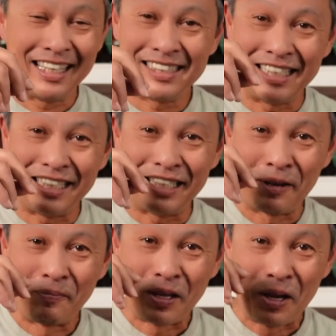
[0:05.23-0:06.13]
It is the
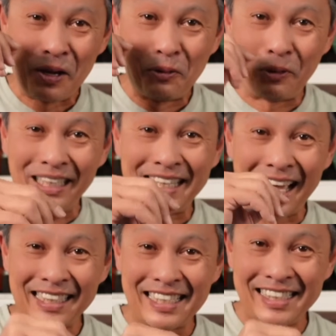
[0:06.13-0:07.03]

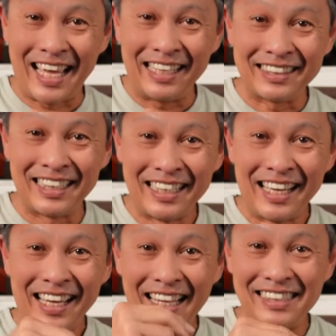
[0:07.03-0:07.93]
Redcat Ascent
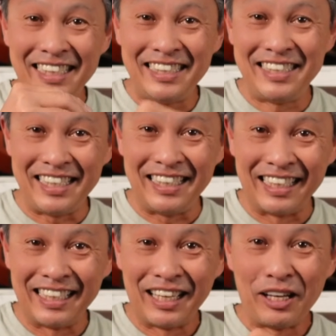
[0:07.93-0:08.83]
LCG,
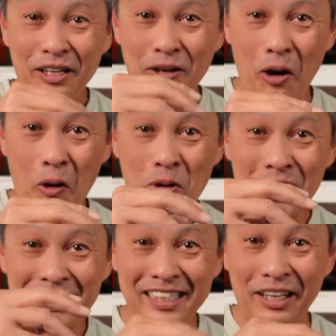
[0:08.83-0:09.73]
low
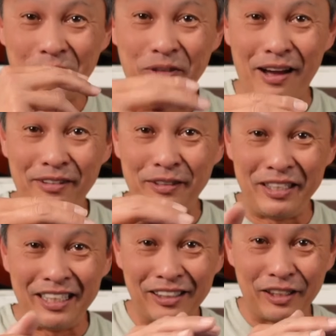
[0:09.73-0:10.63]
center of gravity
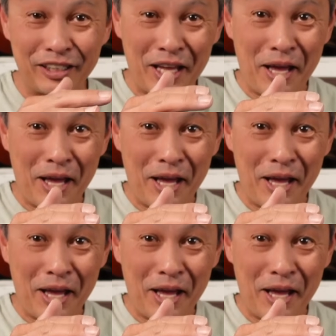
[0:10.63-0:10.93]
vehicle,